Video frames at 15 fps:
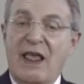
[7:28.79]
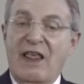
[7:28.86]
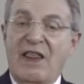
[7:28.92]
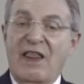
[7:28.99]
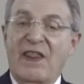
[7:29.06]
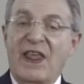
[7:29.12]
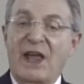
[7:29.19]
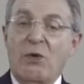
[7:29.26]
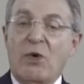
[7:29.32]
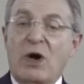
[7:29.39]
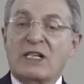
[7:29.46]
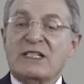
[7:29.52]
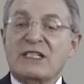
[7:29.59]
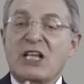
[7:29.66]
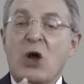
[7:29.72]
there
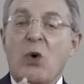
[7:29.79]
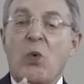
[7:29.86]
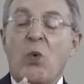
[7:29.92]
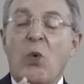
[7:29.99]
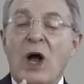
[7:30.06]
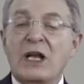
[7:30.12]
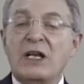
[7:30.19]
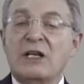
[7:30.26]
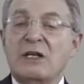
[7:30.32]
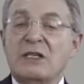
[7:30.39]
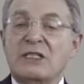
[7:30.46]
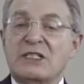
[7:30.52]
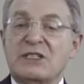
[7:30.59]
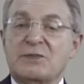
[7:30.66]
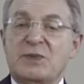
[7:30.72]
was one
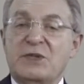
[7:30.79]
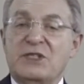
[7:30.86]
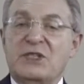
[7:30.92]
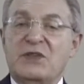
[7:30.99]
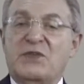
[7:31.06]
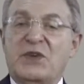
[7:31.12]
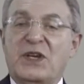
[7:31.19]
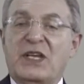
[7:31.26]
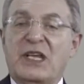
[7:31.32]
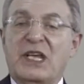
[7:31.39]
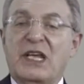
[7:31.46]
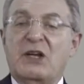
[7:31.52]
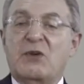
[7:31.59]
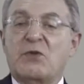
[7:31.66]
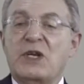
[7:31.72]
specific
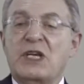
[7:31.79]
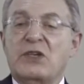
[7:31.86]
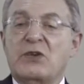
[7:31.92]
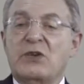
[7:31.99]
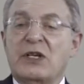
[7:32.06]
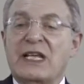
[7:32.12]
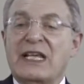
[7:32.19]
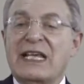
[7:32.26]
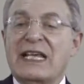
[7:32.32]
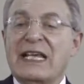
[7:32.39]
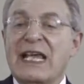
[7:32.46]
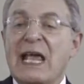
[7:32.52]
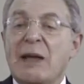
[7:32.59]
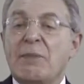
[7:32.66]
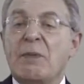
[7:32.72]
ingredient
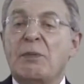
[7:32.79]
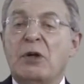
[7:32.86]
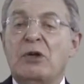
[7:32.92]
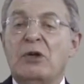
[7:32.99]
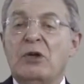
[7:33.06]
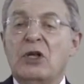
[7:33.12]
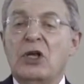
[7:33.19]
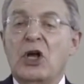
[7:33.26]
capable